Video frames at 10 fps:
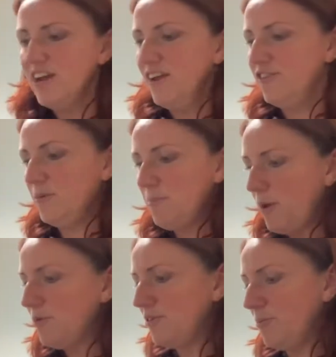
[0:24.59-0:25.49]
It's the
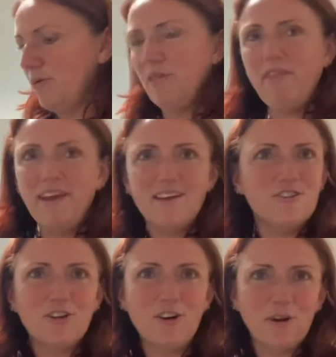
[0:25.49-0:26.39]
most important thing because
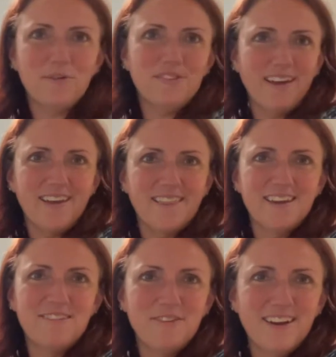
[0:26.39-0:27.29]
you can't go to site and
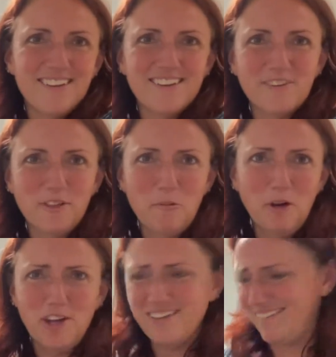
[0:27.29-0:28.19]
then find that nothing
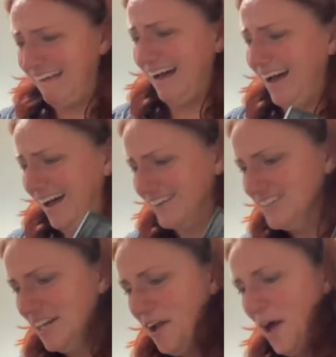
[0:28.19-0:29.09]
works.
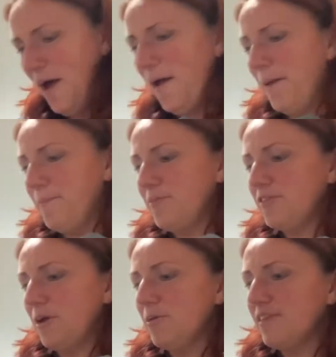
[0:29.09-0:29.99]

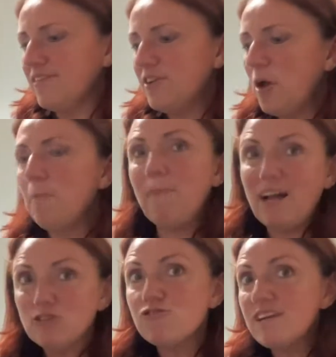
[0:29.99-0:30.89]
So there's no
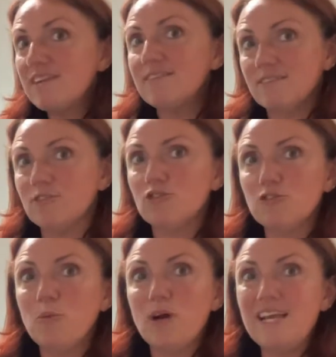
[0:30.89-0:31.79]
batteries as such
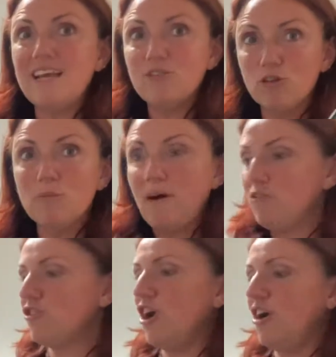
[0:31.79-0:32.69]
to put in it, it's all about
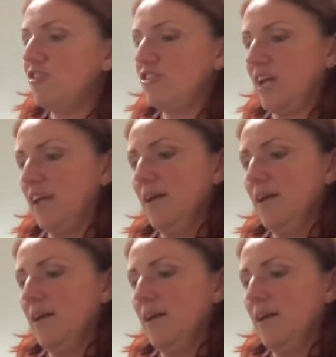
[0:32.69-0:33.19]
charging.